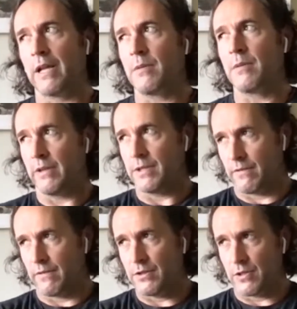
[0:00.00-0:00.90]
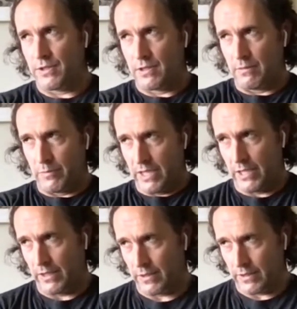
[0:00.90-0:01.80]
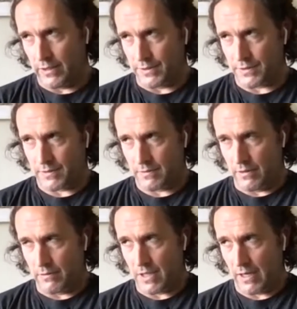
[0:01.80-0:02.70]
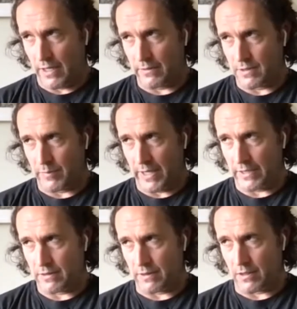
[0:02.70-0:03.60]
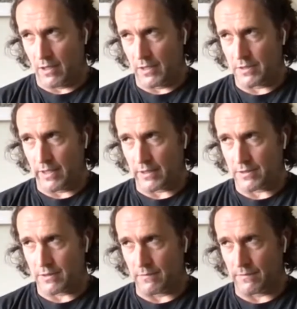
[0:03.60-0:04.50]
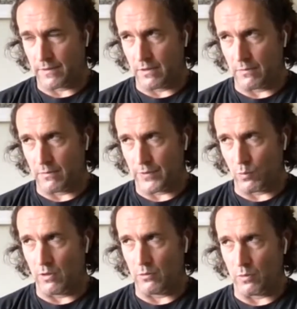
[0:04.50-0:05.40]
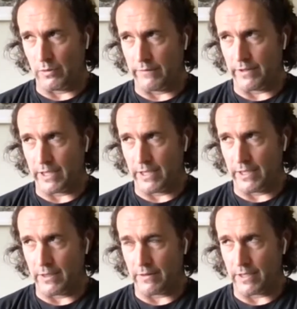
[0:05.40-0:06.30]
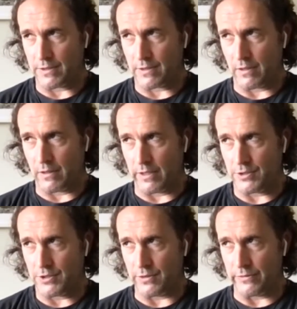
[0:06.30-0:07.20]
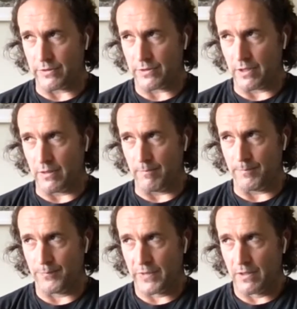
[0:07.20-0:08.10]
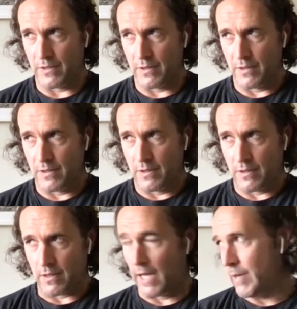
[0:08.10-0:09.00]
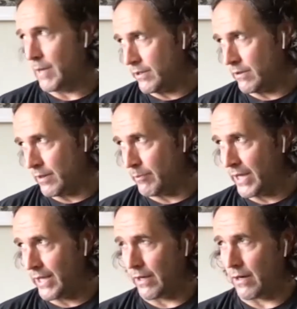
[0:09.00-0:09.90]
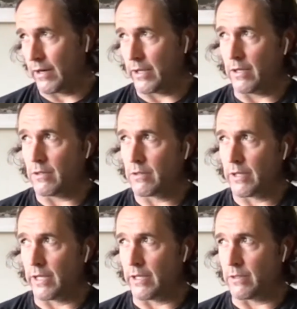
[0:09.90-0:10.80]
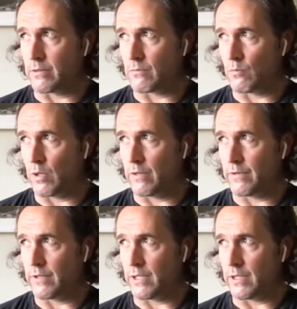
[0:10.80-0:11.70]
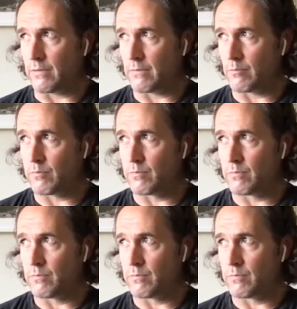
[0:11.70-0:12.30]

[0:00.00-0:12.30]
that's something that's of interest to me is, tying this back to the context of, the world we're living in and things that are issues. I'm out here in the Bay Area, and one of the